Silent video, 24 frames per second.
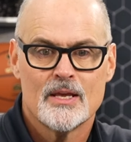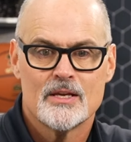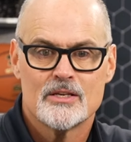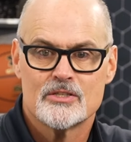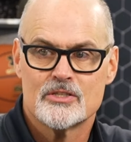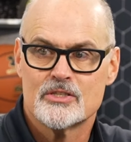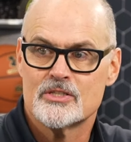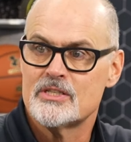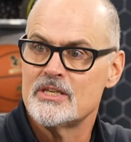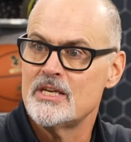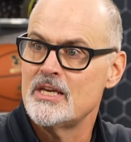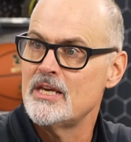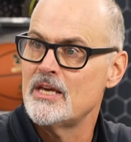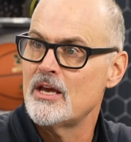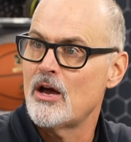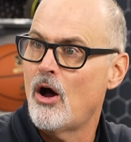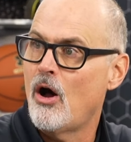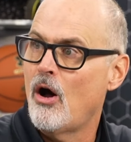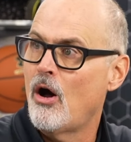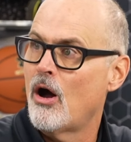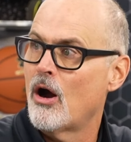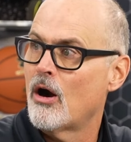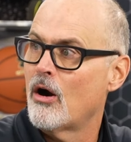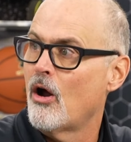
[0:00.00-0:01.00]
see
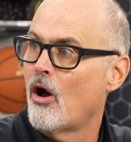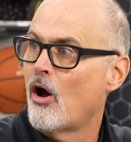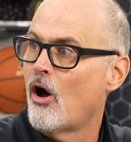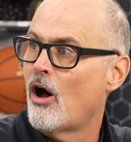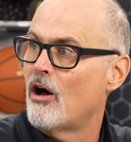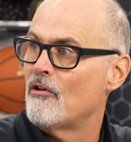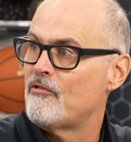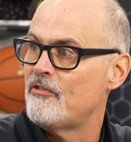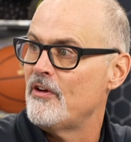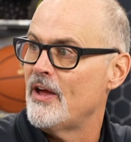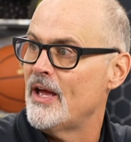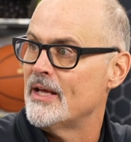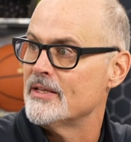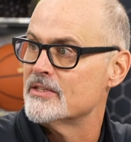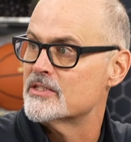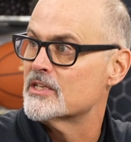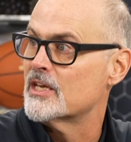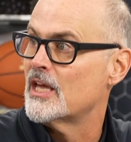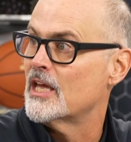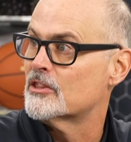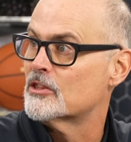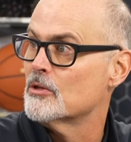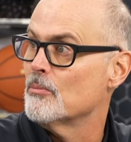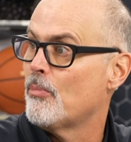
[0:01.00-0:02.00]
our offense
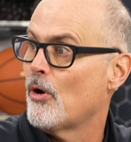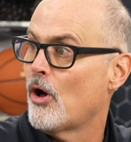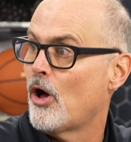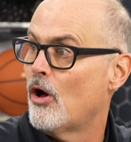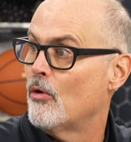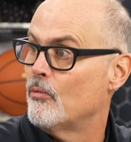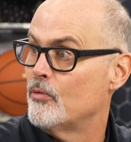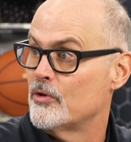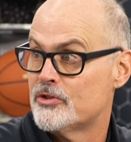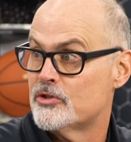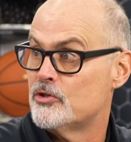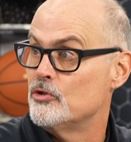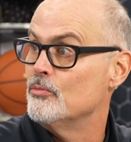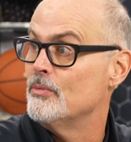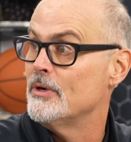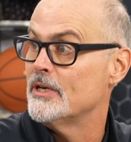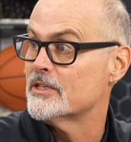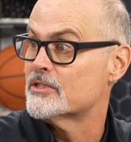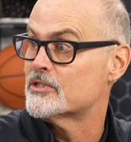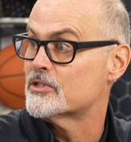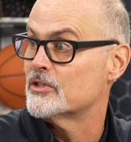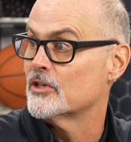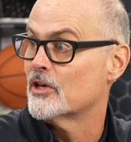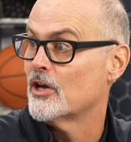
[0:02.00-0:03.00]
get the ball with two
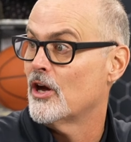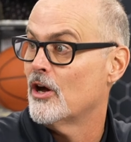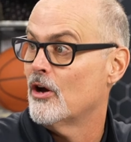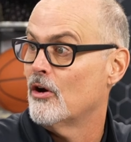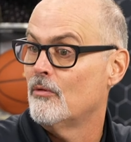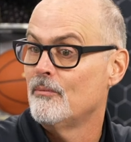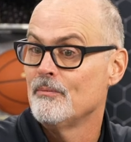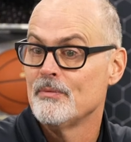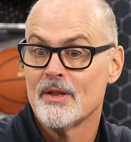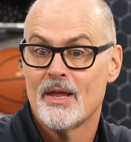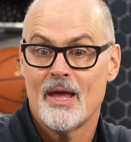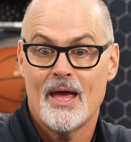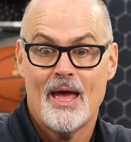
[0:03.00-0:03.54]
minutes to go."